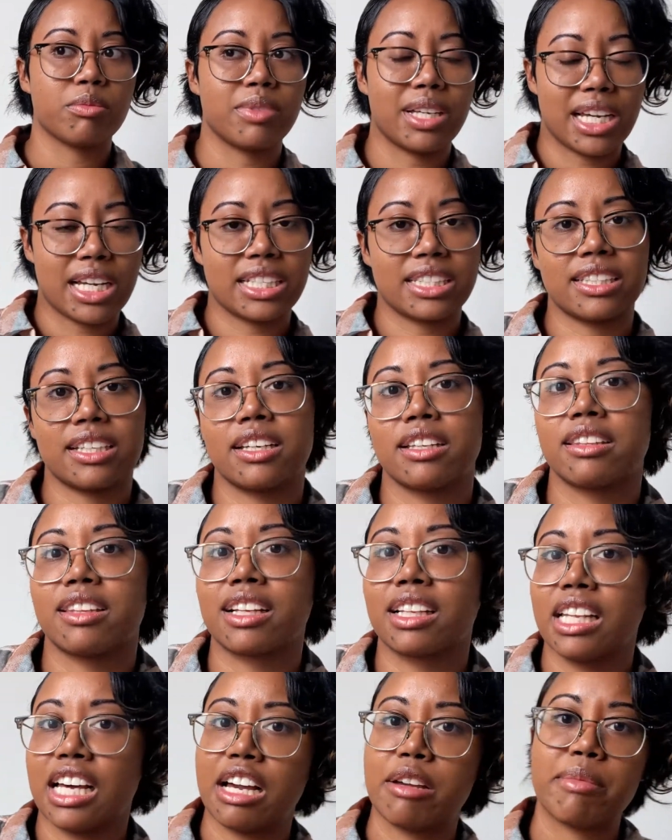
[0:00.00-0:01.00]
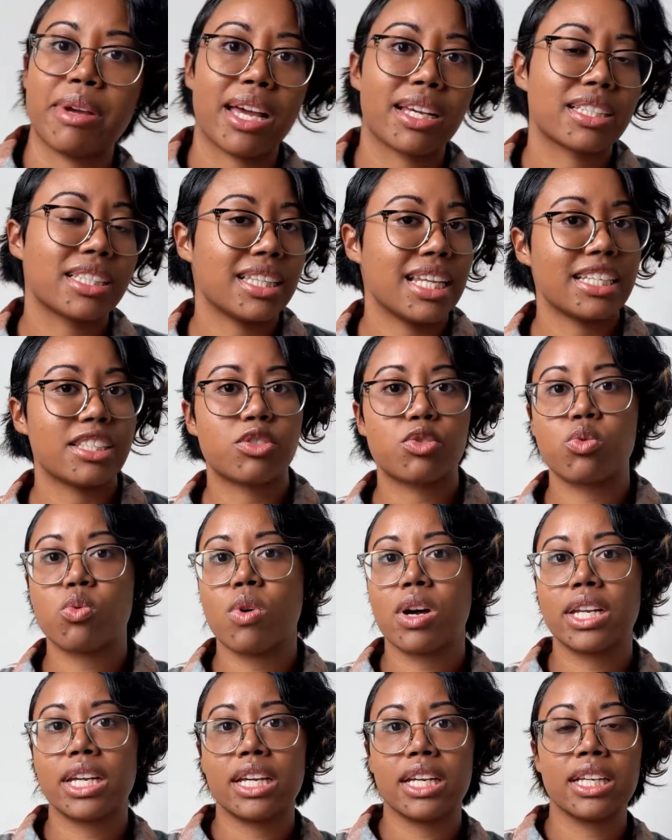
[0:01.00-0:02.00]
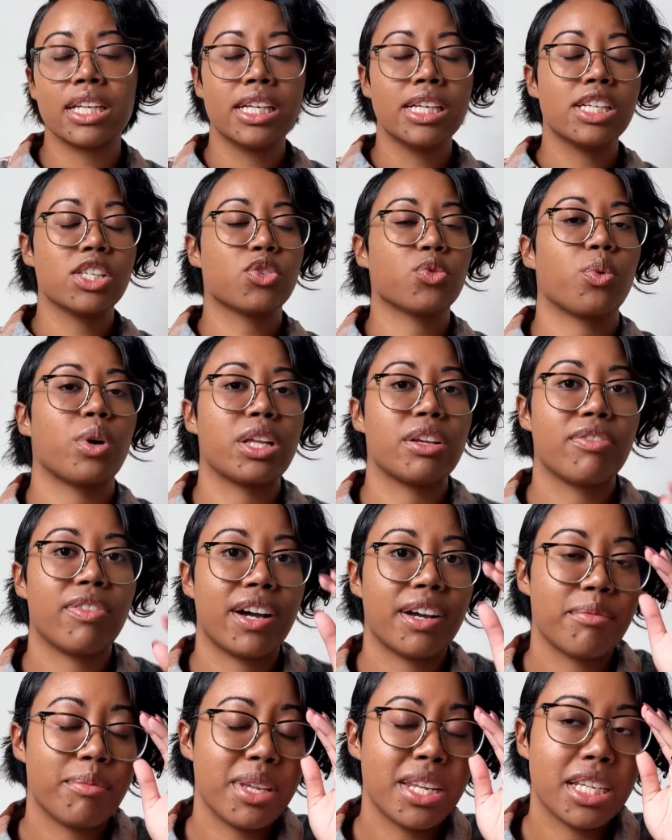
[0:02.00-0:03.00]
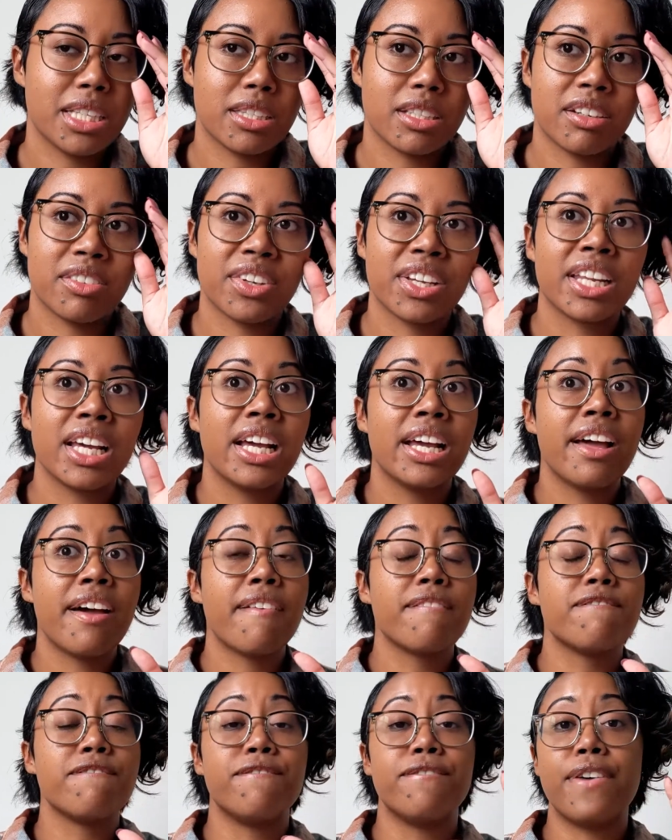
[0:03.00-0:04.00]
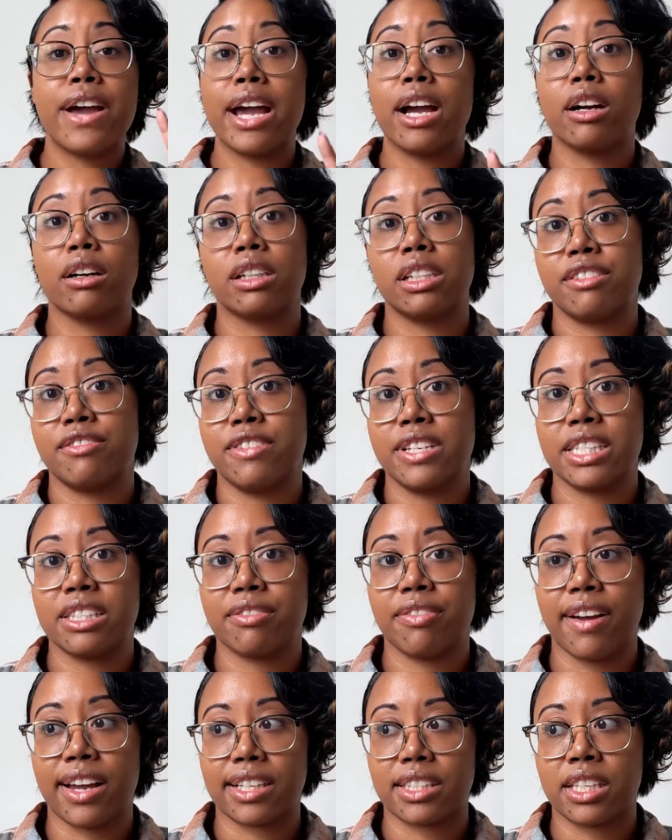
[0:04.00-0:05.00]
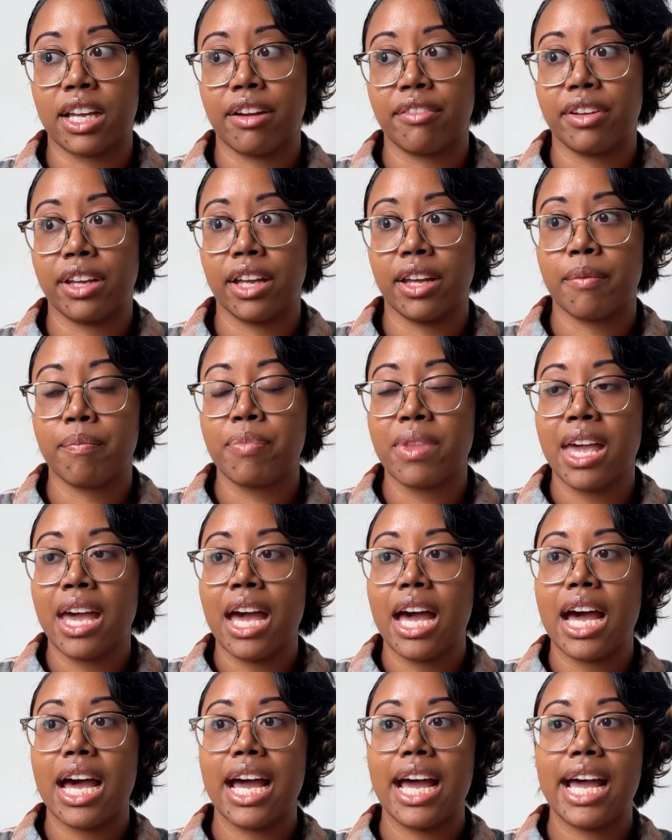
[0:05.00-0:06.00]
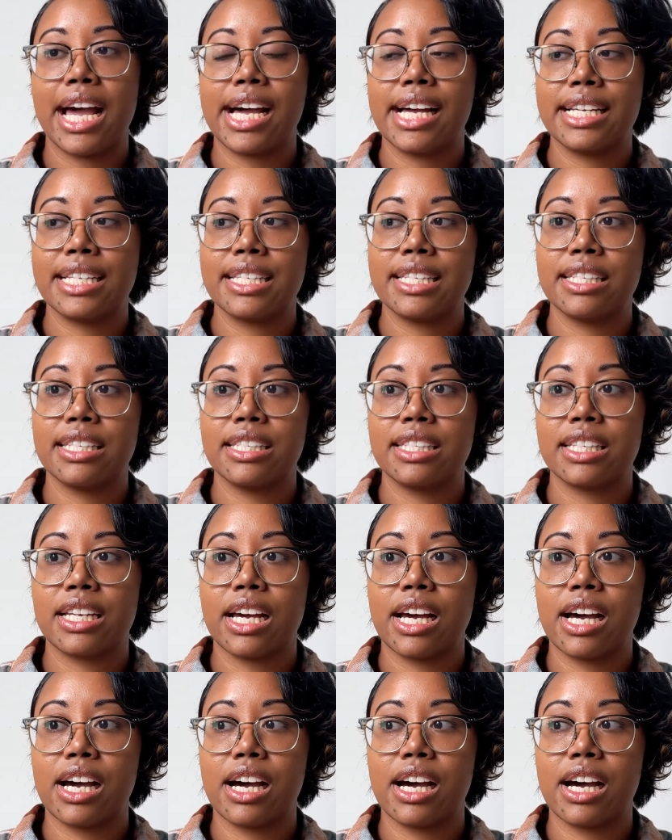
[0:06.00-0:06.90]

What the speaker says: Like I said, the climax, last 20-25 minutes of it, very vis effects heavy. And